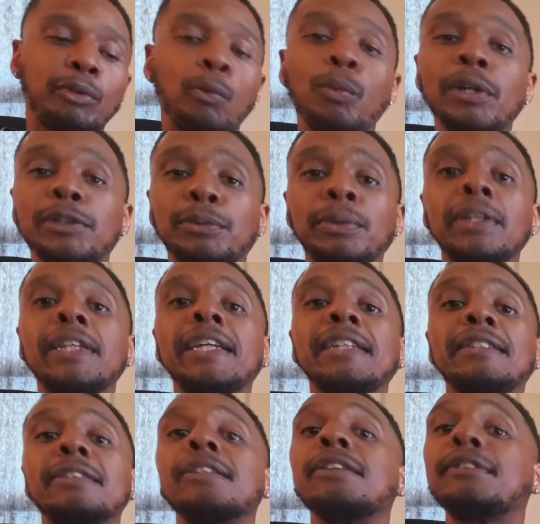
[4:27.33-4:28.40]
which will lead
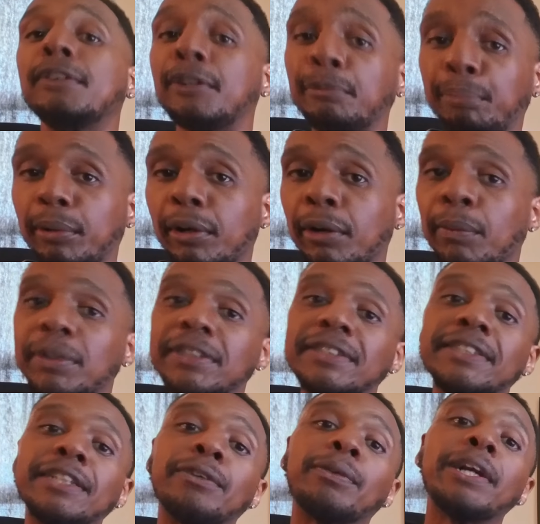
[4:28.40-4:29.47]
to the third part, which is
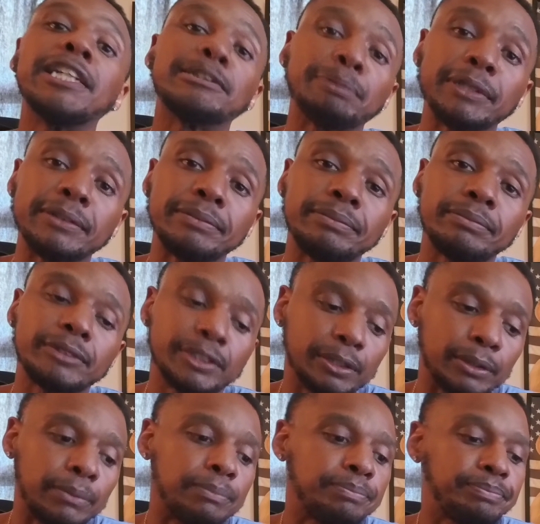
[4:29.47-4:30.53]
the arrangement.
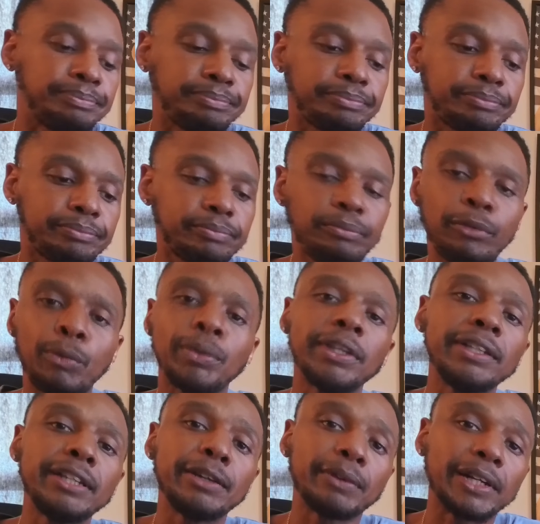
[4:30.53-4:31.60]
So
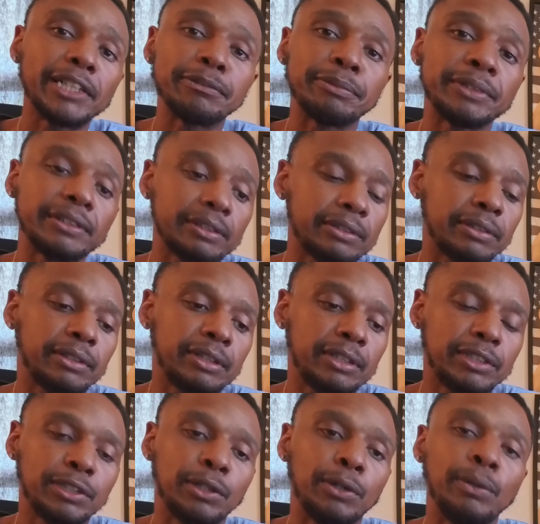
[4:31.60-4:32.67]
within the arrangement,
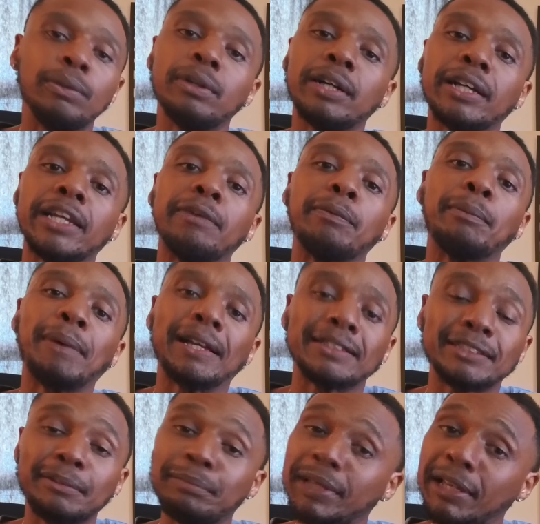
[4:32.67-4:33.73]
so again, we're back
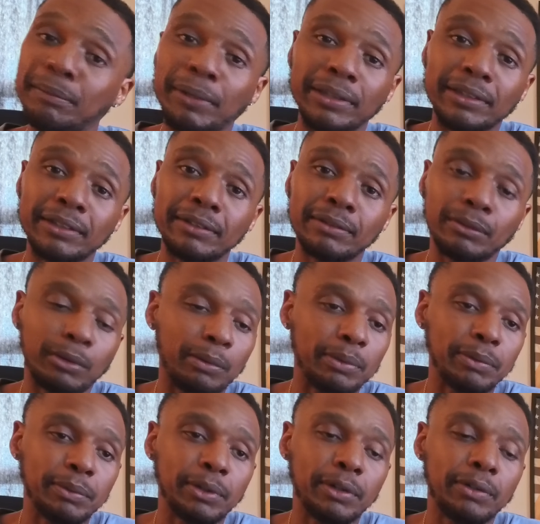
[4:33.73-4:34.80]
to the band method. Well,
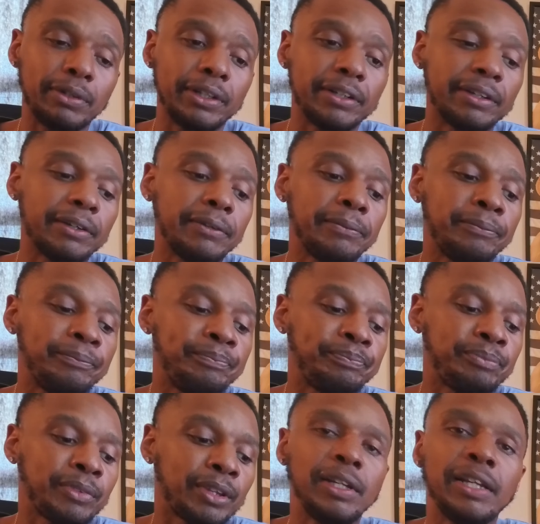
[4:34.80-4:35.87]
we're all here.
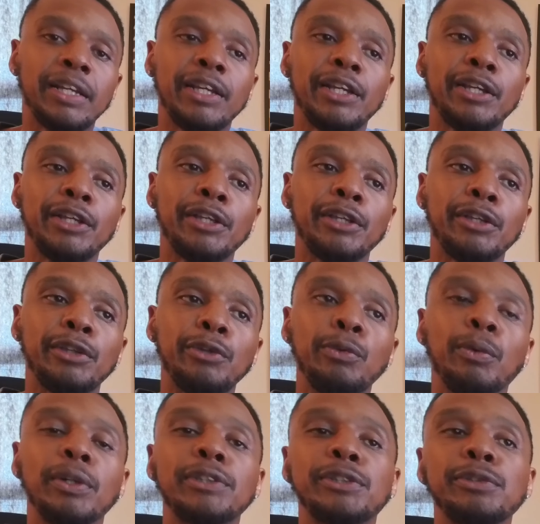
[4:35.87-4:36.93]
You
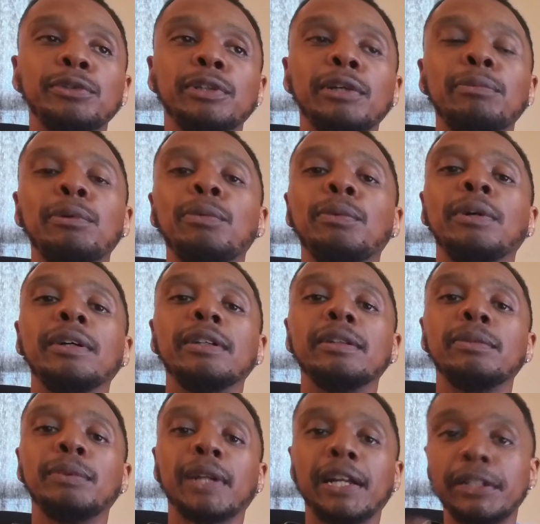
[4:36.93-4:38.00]
want to, number
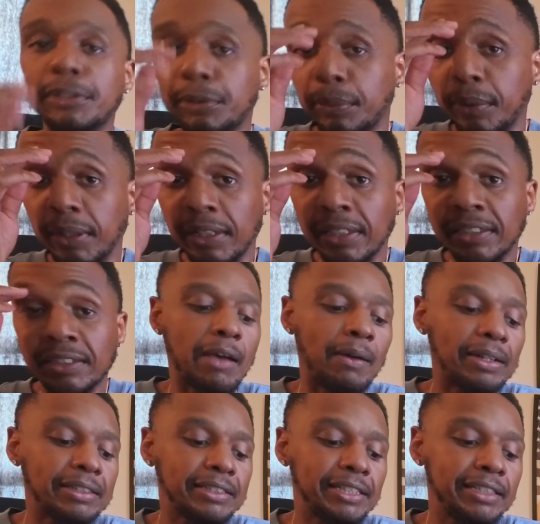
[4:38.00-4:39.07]
one, what I do is, now
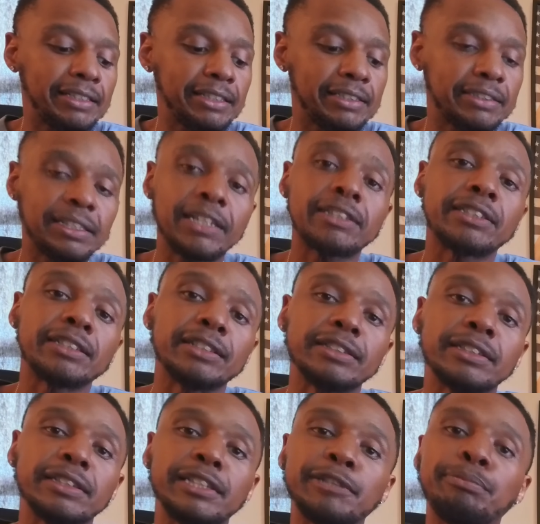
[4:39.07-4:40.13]
I take these sections
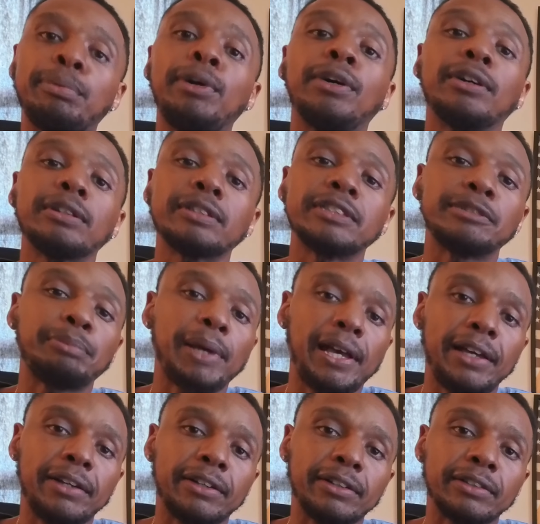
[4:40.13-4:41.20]
and these parts, these
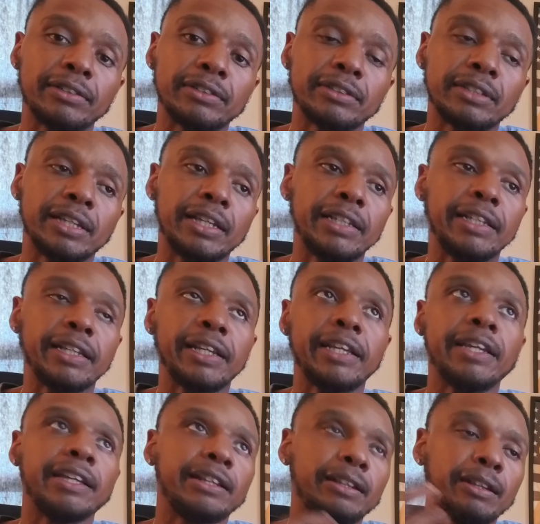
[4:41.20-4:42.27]
patterns, and
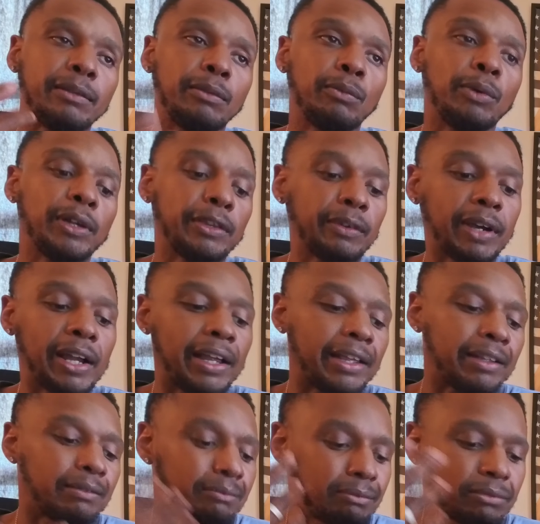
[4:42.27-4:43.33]
again, whether
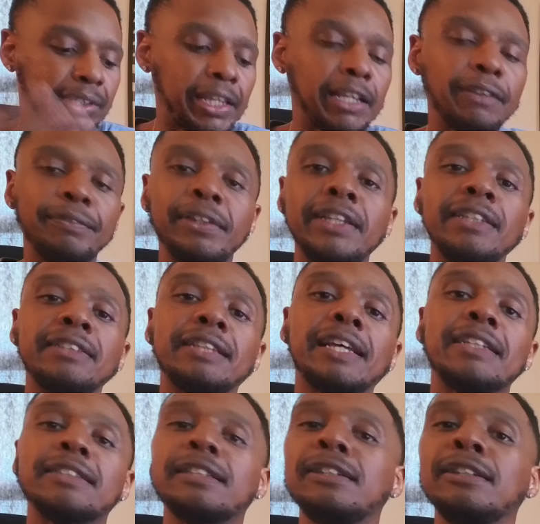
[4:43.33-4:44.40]
I think of these
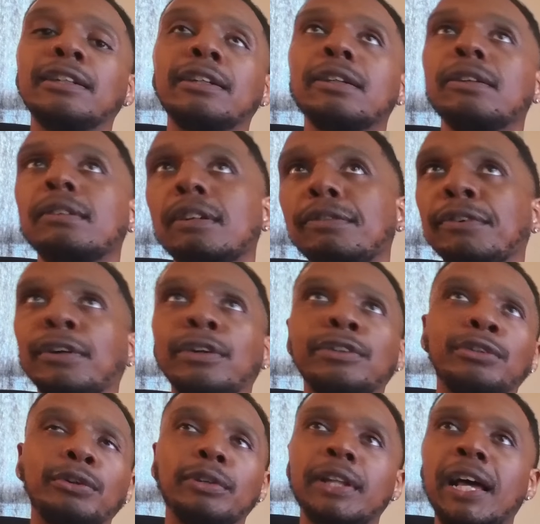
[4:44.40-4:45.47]
as hook,
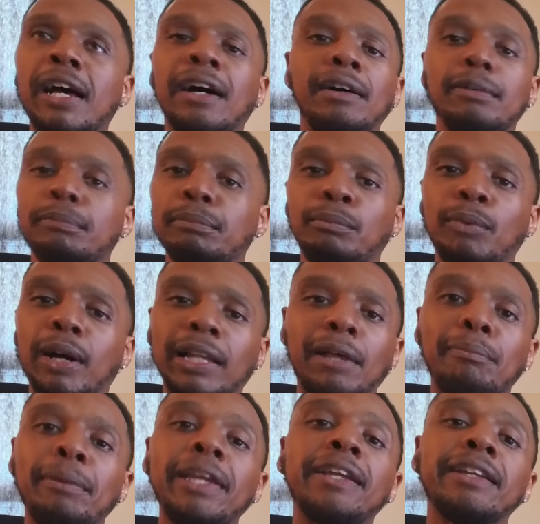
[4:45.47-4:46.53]
verse or not while
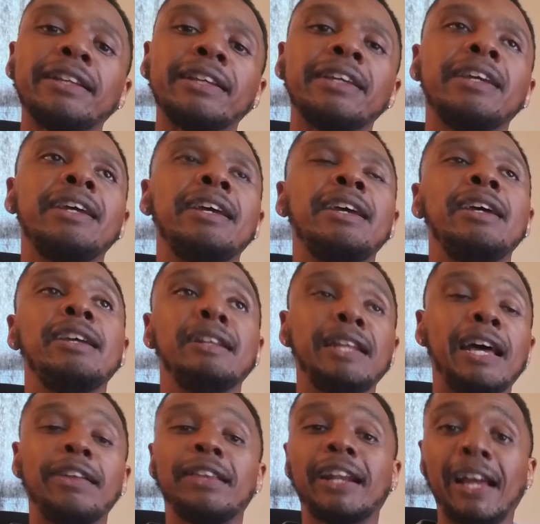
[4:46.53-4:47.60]
I'm making it,
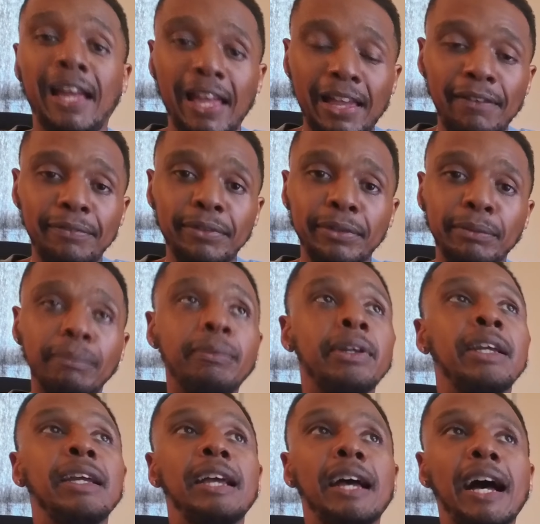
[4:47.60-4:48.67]
now that I have them,
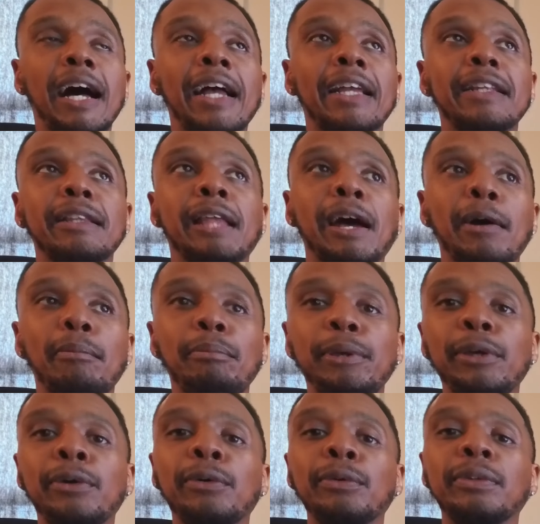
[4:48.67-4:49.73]
I can now
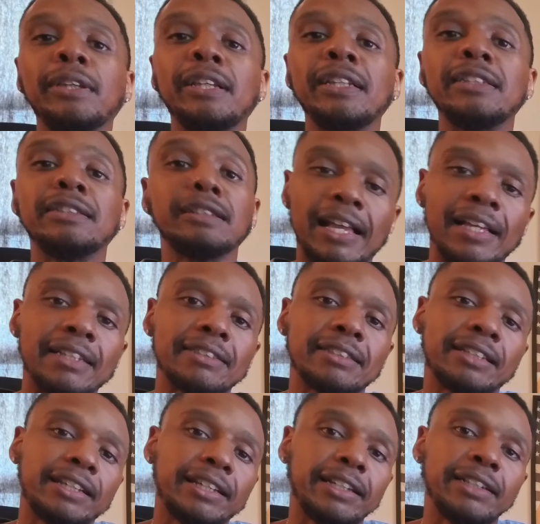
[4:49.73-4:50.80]
build these as
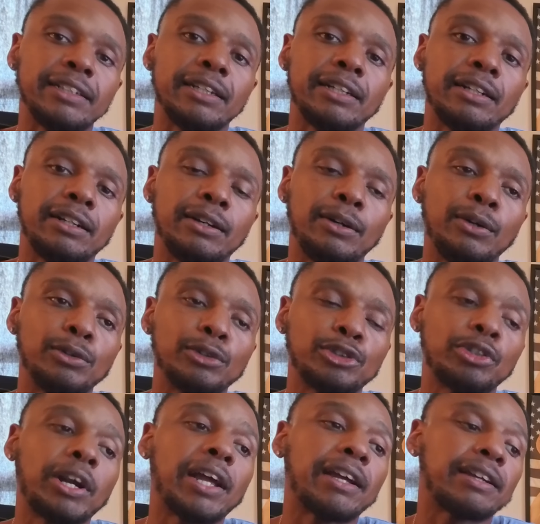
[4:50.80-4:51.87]
a whole
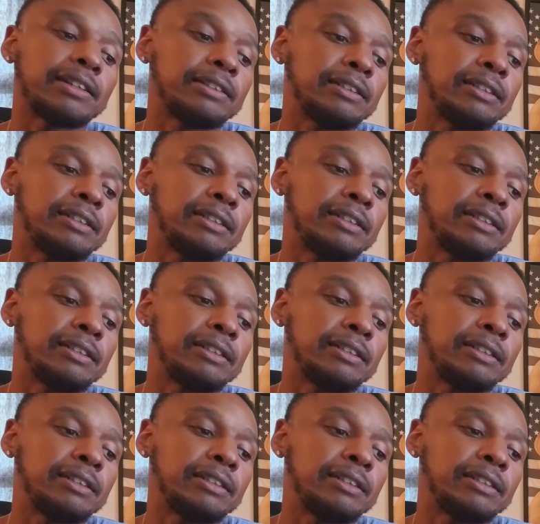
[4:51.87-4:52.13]
track.